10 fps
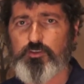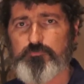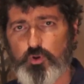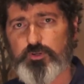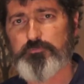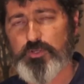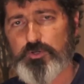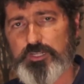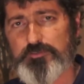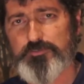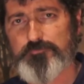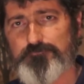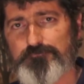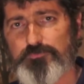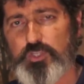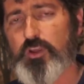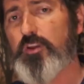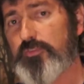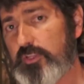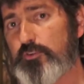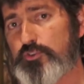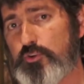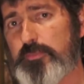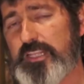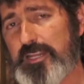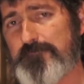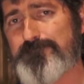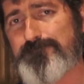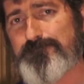of modern buildings. So hopefully you'll join me then.